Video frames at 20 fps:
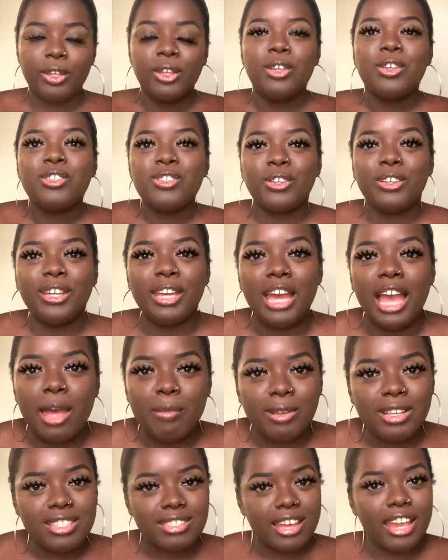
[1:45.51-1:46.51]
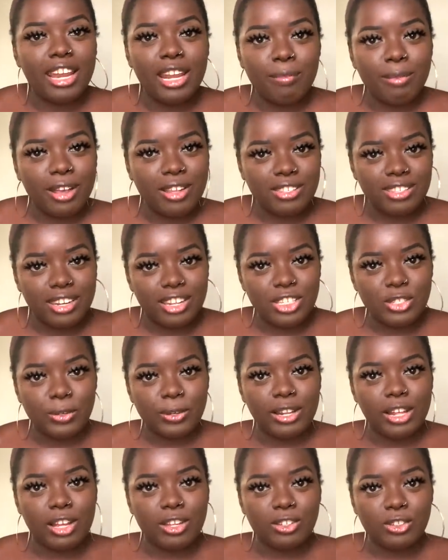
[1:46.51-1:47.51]
So yeah, I'm excited about today's twenty
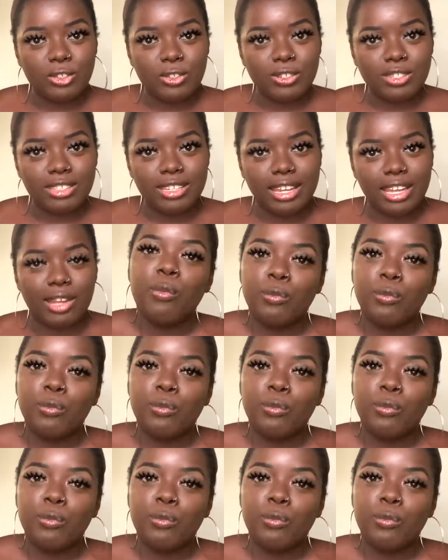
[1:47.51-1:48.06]
dollar Tuesday.